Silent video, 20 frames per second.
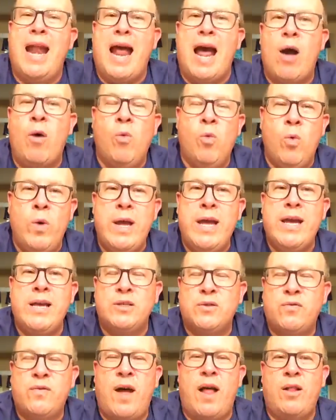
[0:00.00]
how we
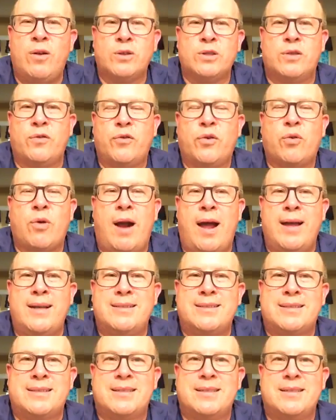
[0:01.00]
as followers of
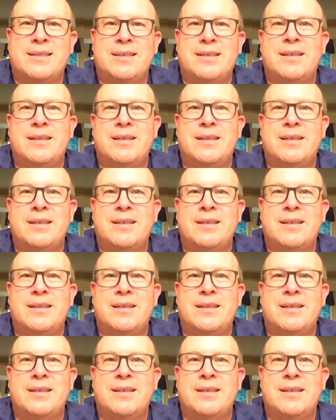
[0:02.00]
Christ